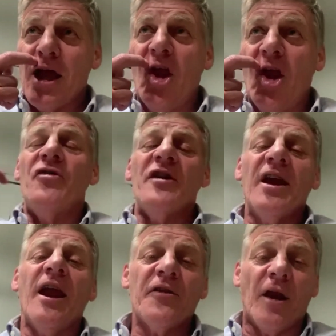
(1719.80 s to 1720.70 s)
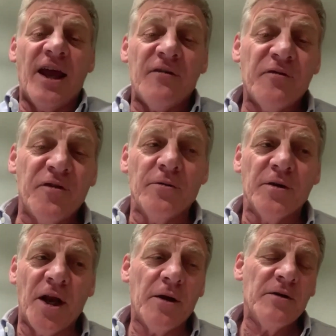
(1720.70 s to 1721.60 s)
In the end, they'll have to,
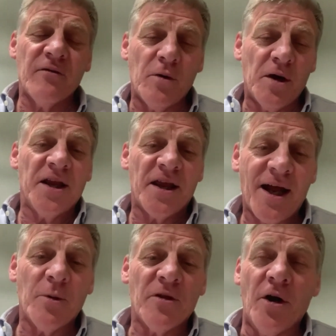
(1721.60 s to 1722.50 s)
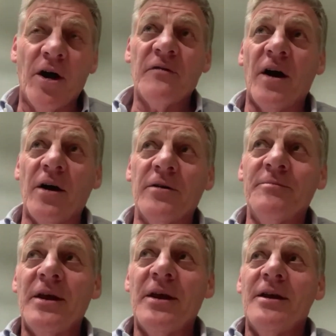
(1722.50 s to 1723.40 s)
everyone ended up with an iPhone.
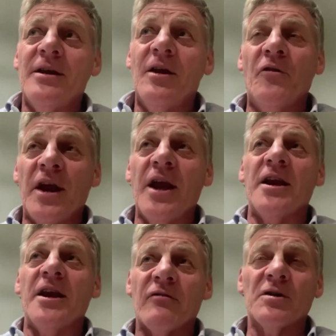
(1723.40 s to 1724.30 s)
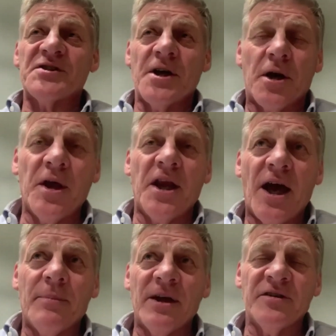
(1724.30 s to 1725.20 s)
In the end, everyone's going to end
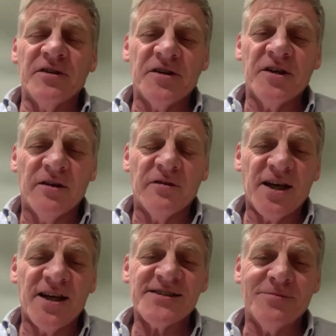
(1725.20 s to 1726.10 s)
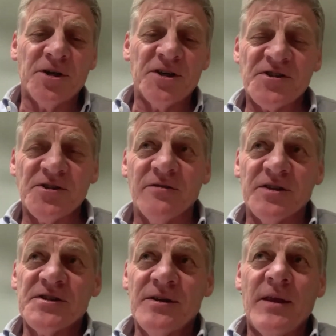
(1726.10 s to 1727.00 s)
up having to deliver customized
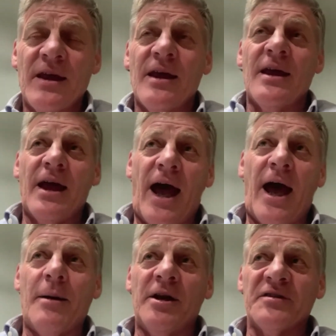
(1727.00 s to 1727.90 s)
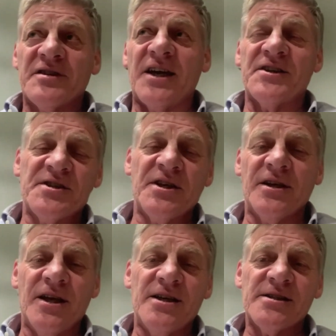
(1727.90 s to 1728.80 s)
service. And if it takes 10
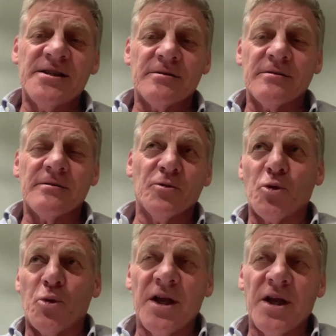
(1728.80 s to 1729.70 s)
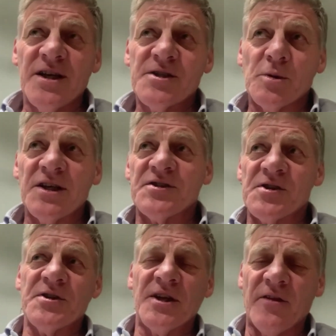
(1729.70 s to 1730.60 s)
years or 20 years, well, that's
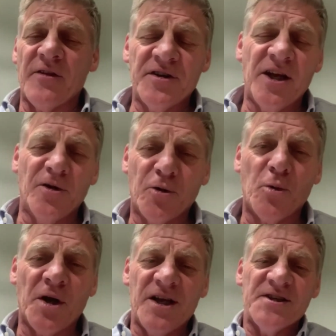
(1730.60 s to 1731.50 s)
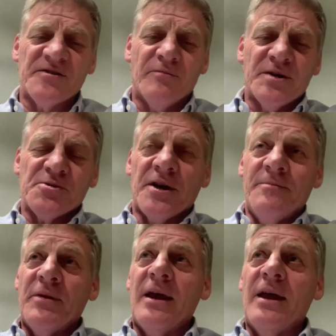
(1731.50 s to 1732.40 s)
just another 10 or 20 years of misery.
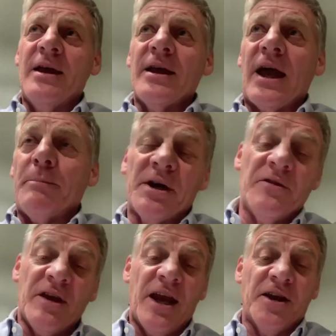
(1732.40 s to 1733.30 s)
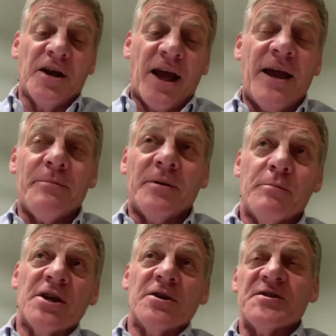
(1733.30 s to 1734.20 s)
But in the end, it'll happen,
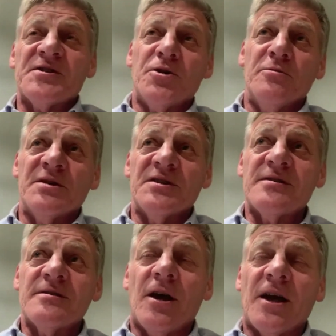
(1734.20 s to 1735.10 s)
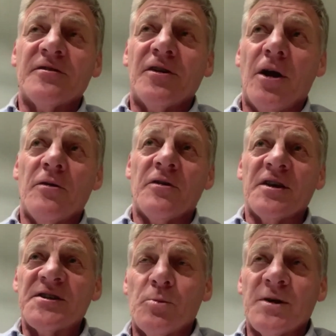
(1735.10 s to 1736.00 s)
because humans like to know
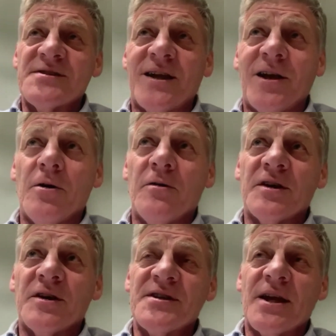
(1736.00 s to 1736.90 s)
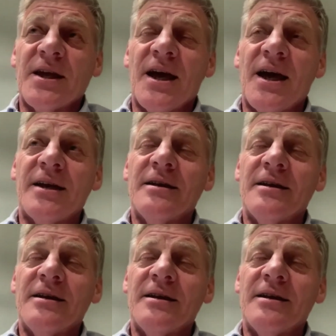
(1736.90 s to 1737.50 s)
things. And once they know things, they can't